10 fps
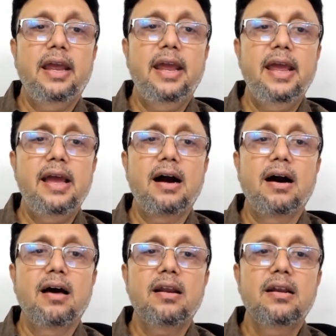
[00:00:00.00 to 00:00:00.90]

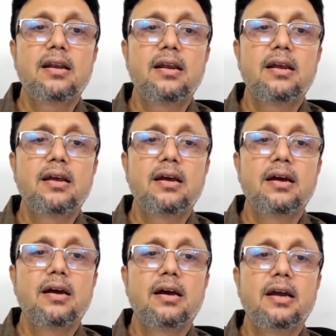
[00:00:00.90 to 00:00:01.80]
AR
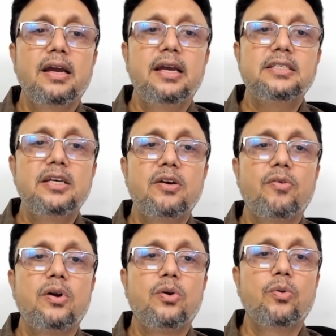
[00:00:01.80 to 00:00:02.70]
is
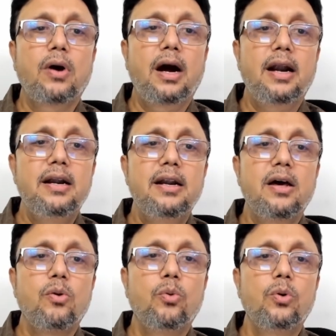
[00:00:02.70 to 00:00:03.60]
equal to
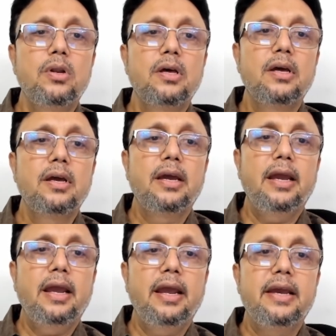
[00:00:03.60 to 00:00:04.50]
under root
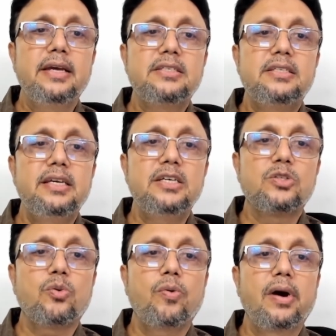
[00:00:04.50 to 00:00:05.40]
AC
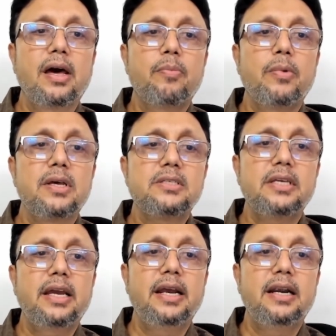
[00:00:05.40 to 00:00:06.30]
square
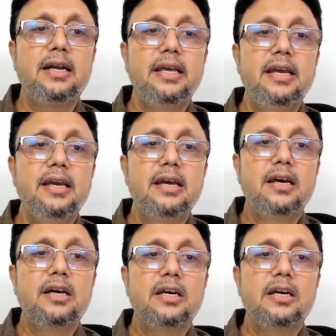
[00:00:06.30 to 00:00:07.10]
plus AT